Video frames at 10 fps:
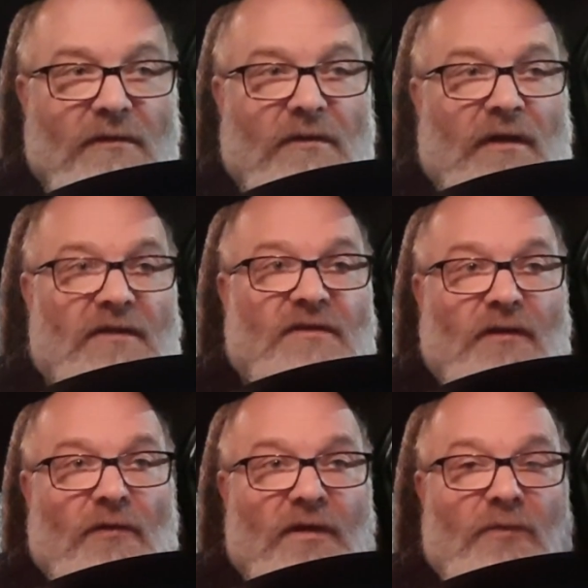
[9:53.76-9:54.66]
That's the
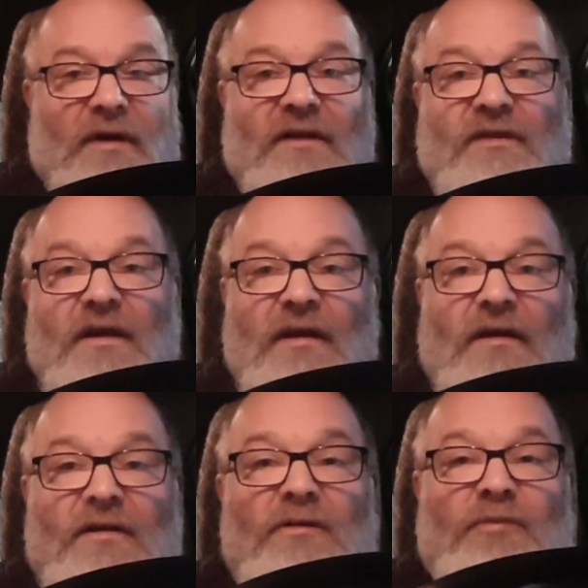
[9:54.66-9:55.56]
only one I think I
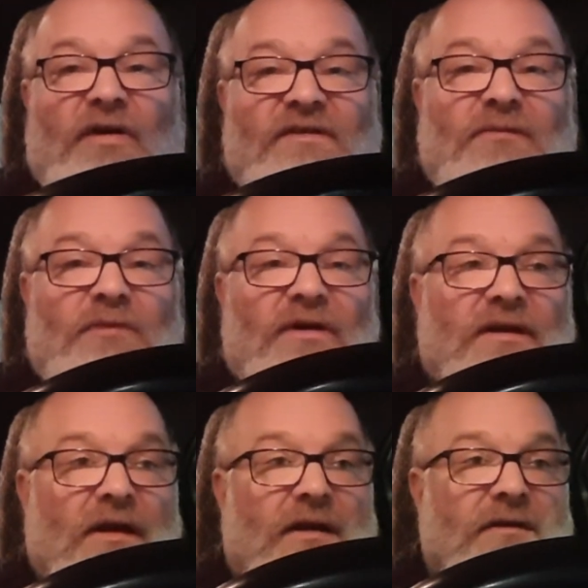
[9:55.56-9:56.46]
can deposit money
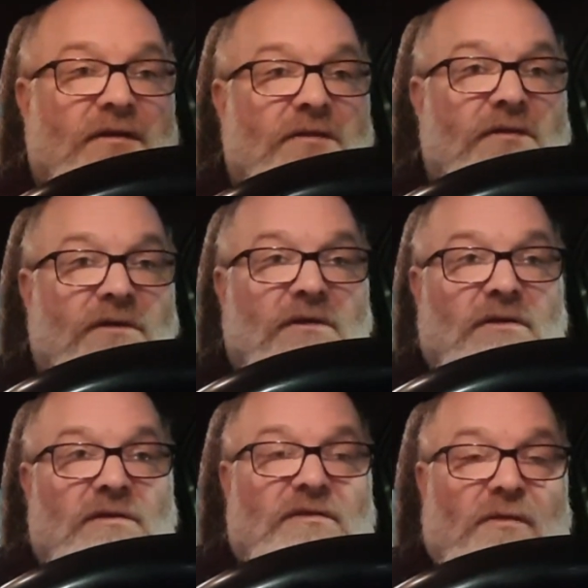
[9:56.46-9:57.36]
at,
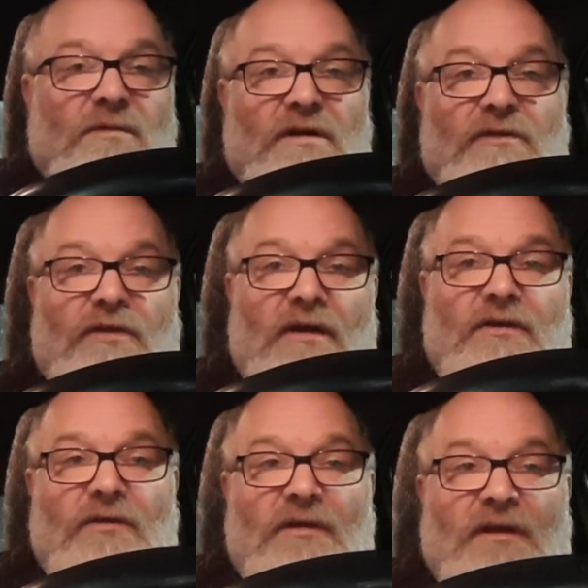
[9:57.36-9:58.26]
so I'm going to try
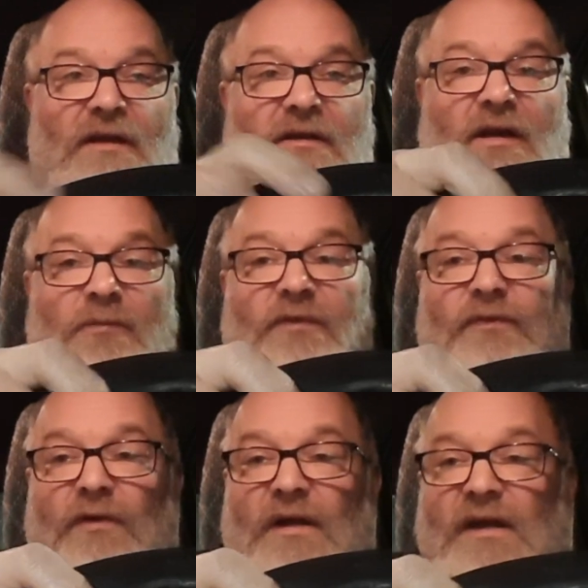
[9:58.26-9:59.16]
doing that now
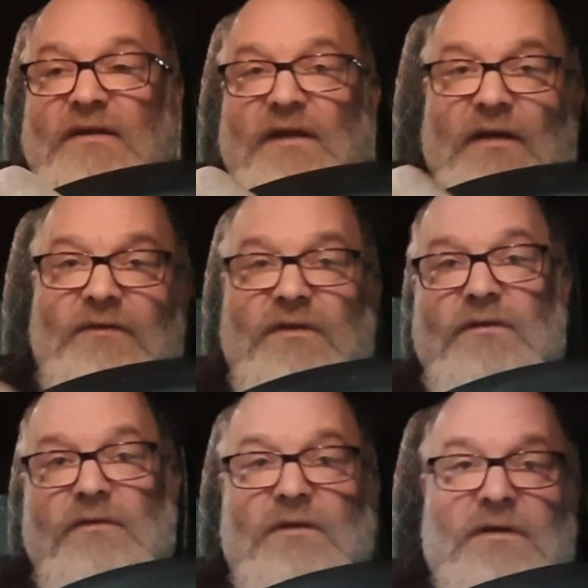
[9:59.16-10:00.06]
before I head down
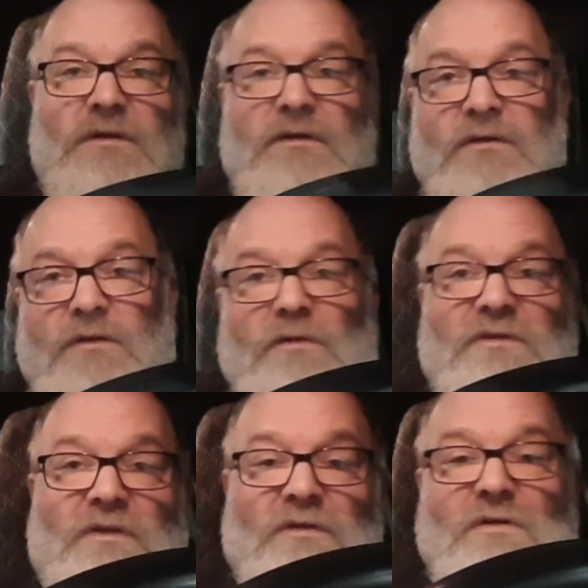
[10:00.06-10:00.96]
to go
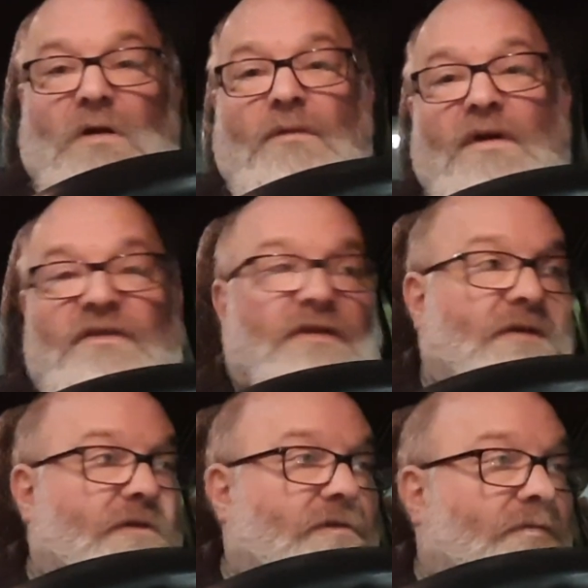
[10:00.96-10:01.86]
to the car wash
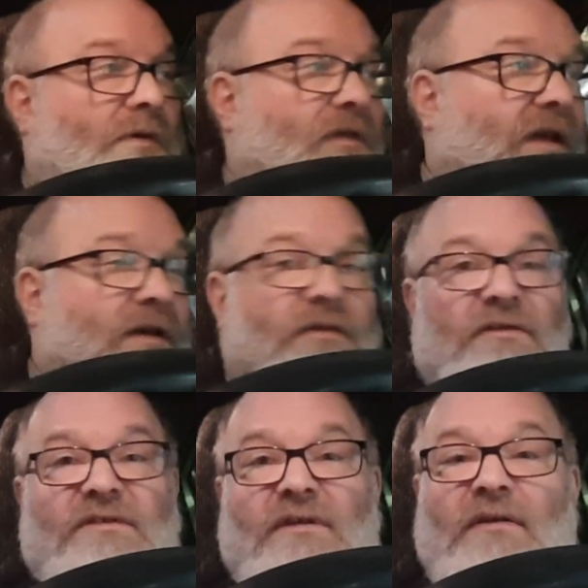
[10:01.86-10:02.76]
and do all that
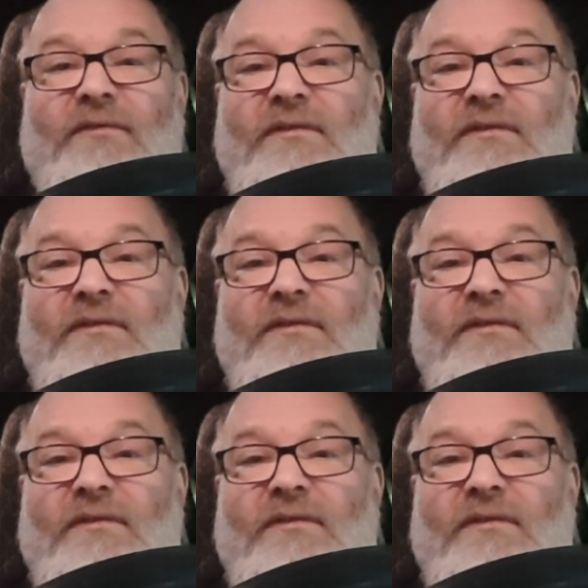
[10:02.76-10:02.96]
other stuff.